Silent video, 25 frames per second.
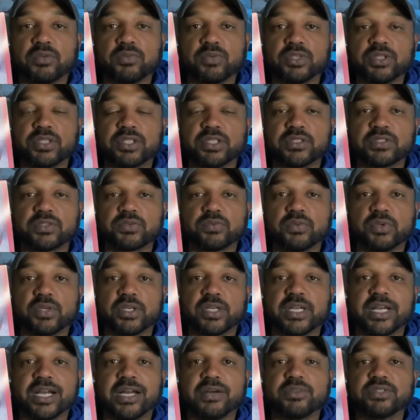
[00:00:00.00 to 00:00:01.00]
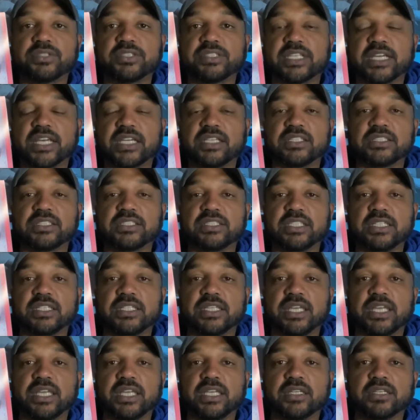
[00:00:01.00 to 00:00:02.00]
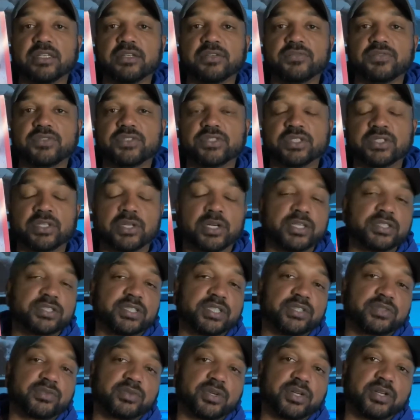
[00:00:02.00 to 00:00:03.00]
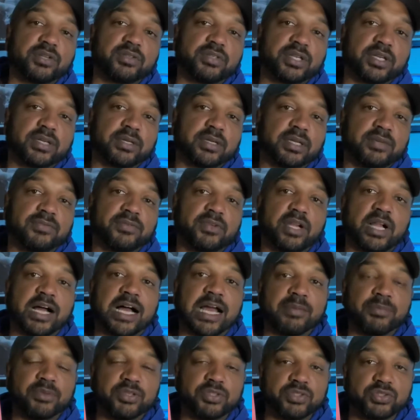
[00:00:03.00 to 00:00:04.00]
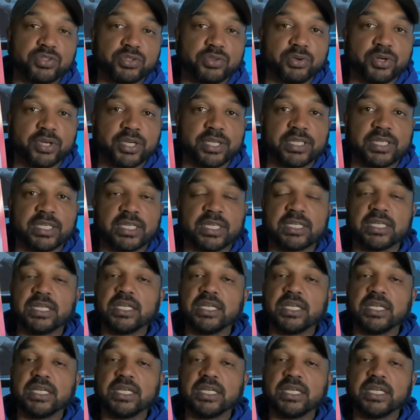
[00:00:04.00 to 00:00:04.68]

with this one. I was sad to see the end of Zdarsky's run on Daredevil. I'm enjoying it.